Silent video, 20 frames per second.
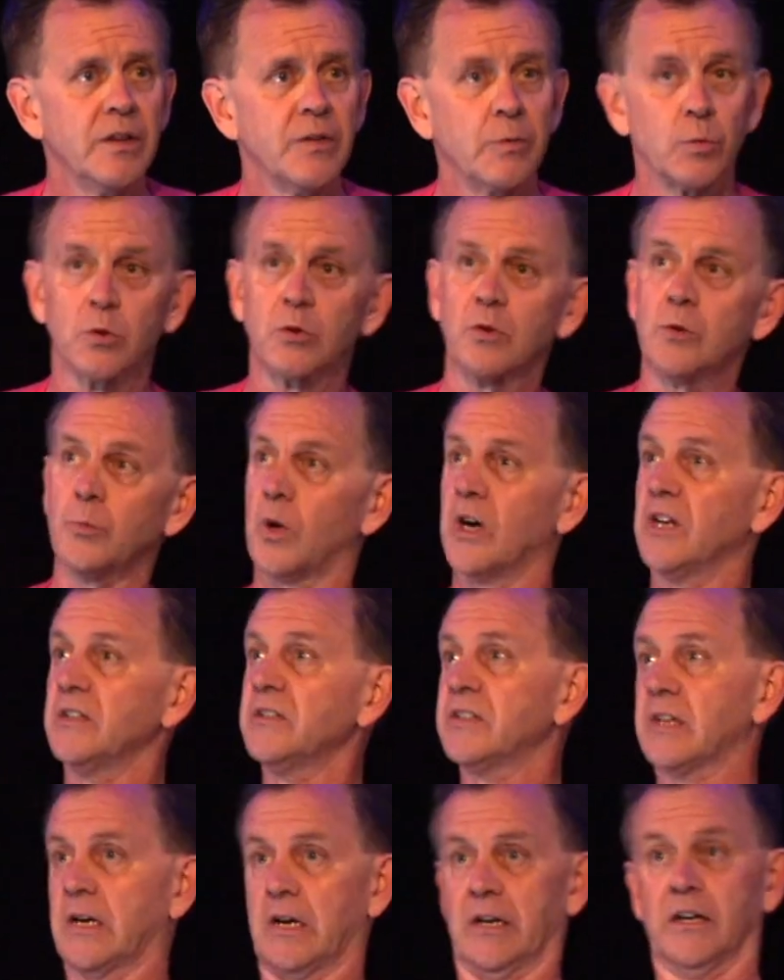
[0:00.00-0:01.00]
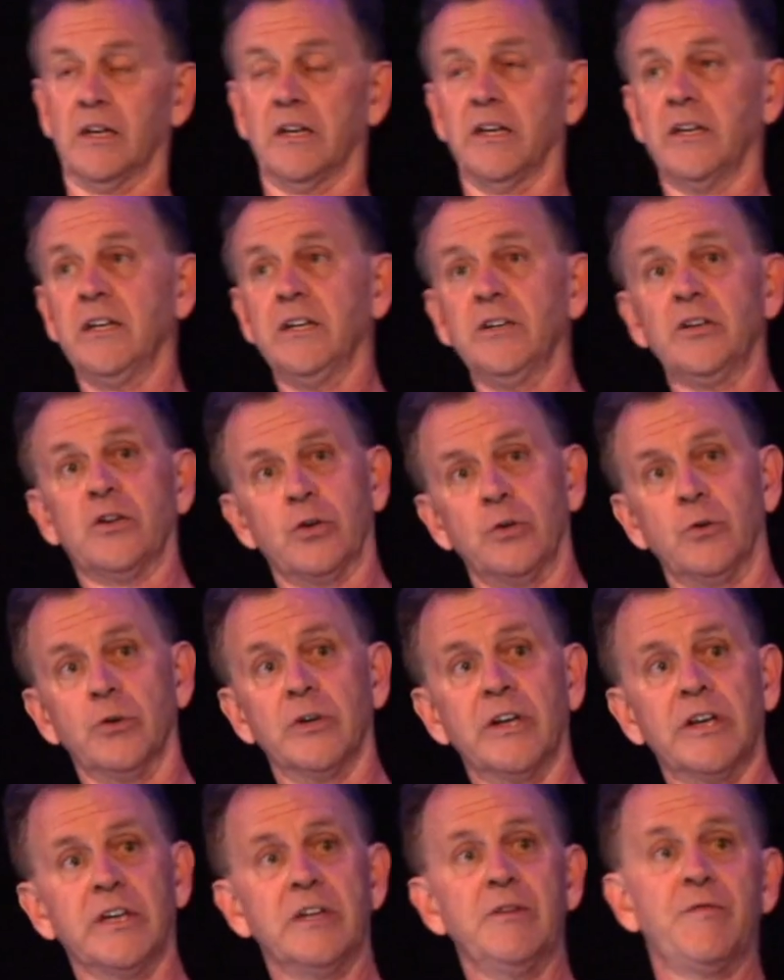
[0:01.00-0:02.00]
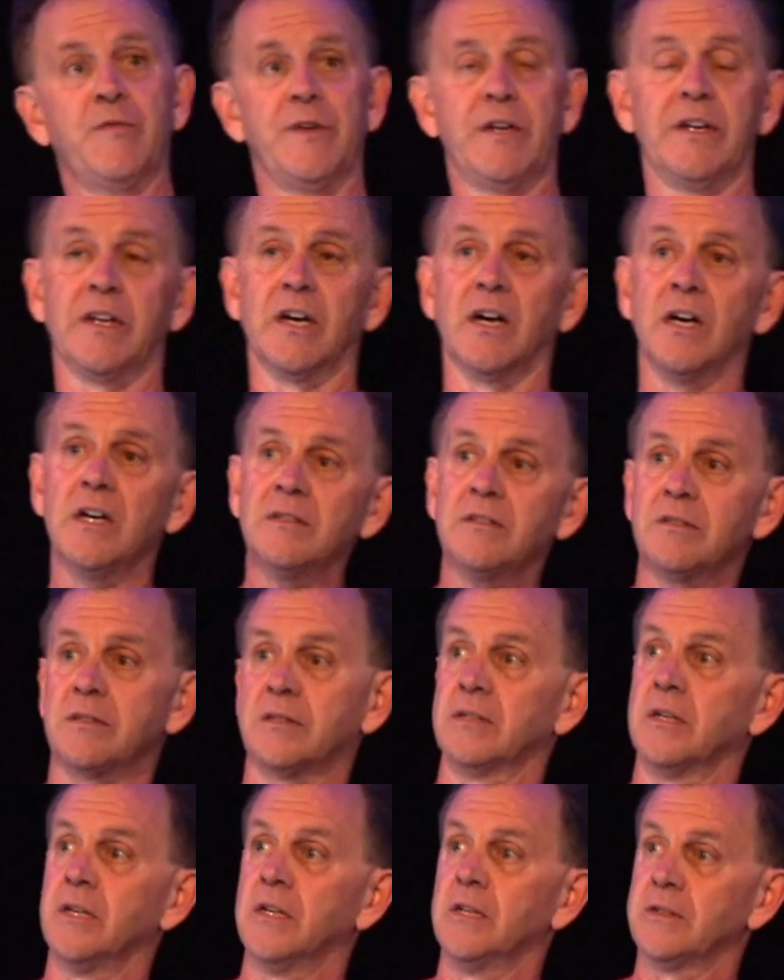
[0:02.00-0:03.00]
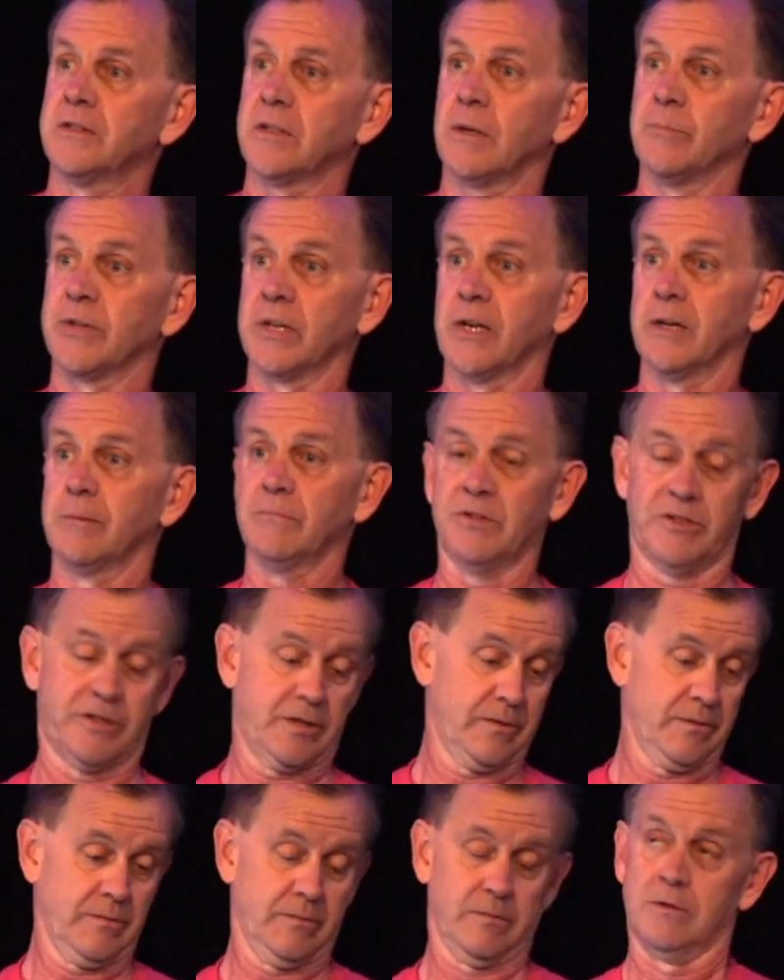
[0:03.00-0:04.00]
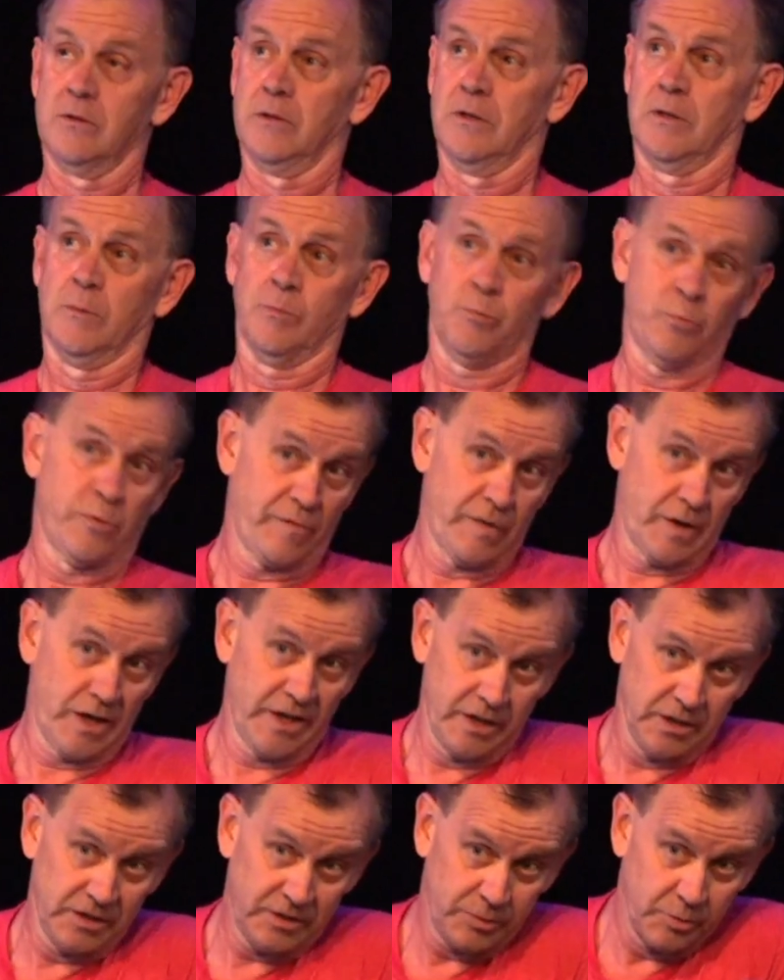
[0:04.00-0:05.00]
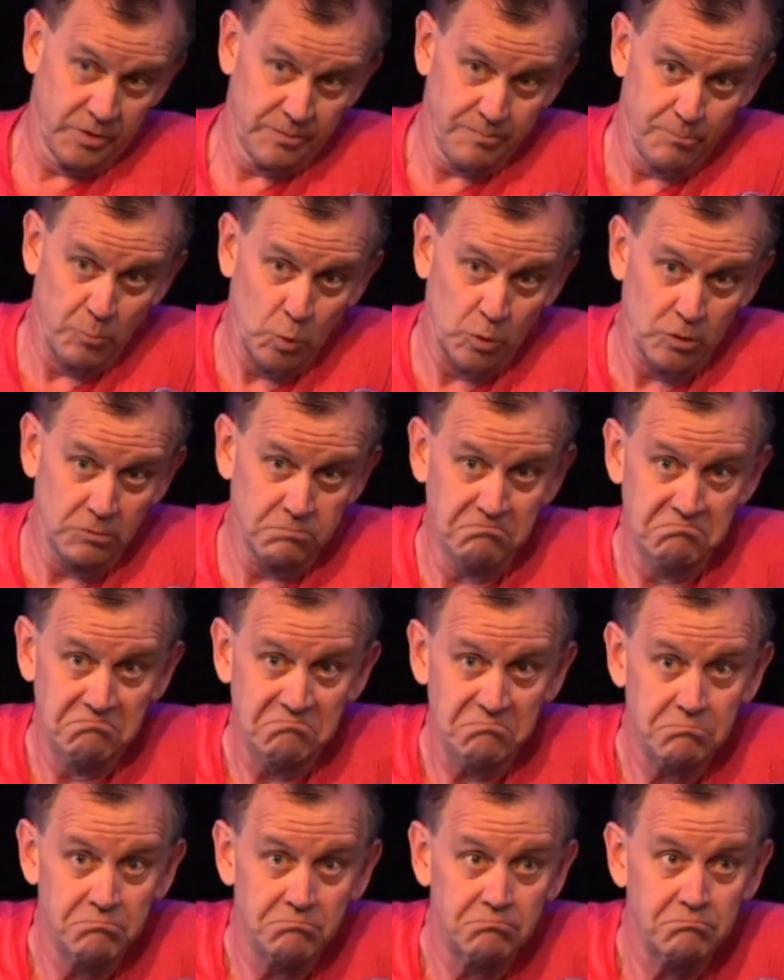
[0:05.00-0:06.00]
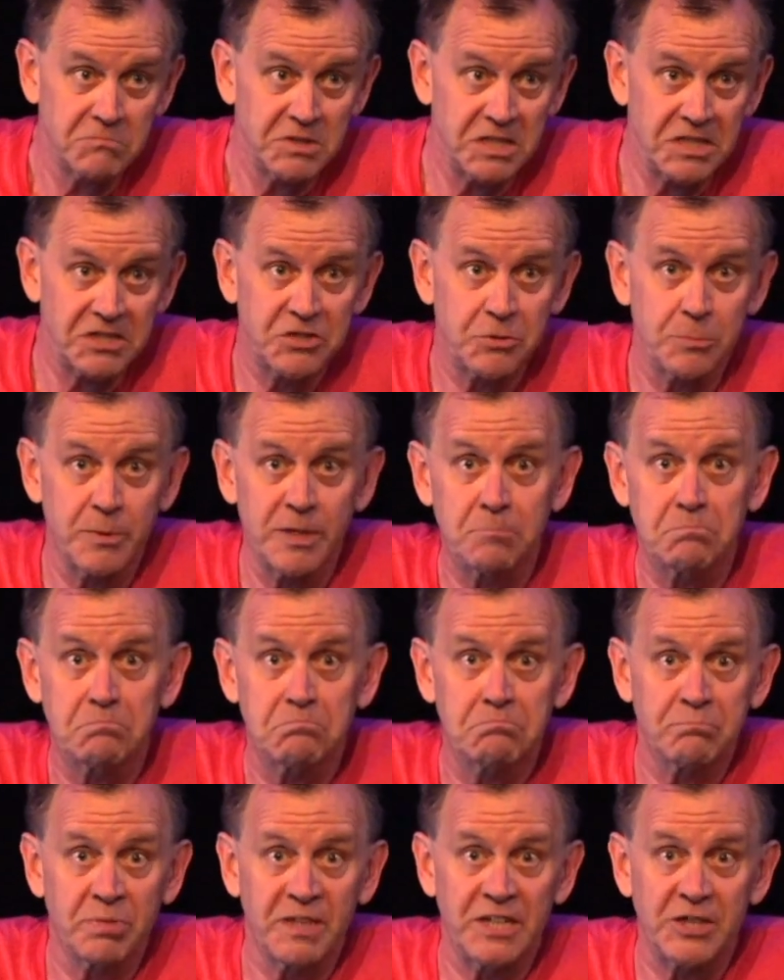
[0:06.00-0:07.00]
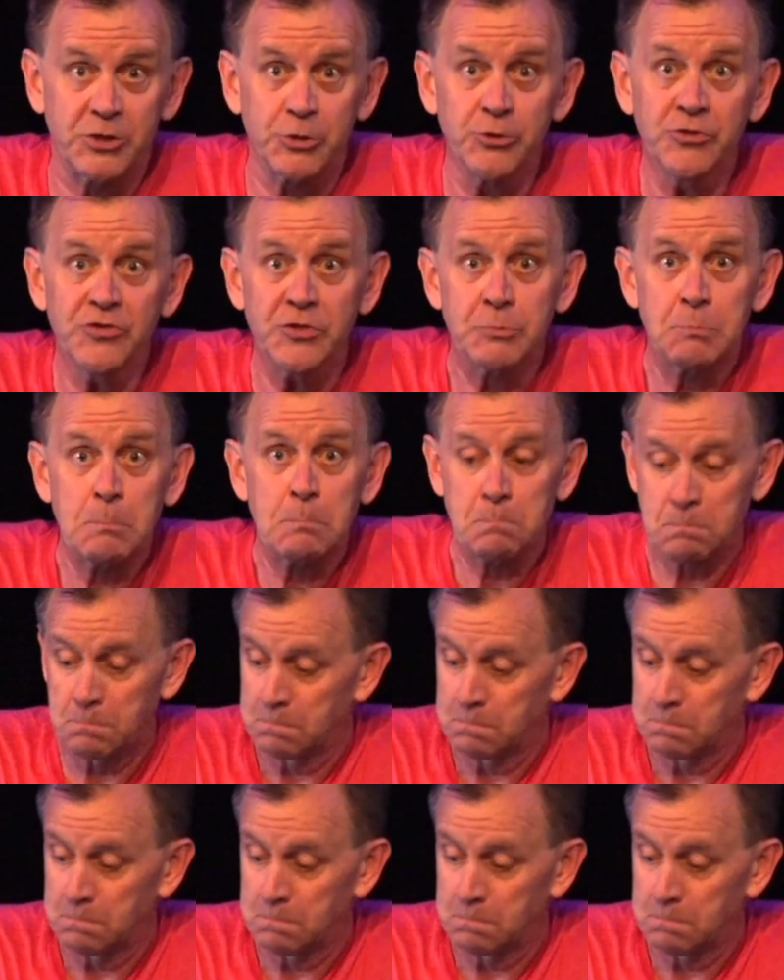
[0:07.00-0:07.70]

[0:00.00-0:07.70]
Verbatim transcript: The world was cuddling and cooing and feeding us, sometimes providing us with more intimate pleasures.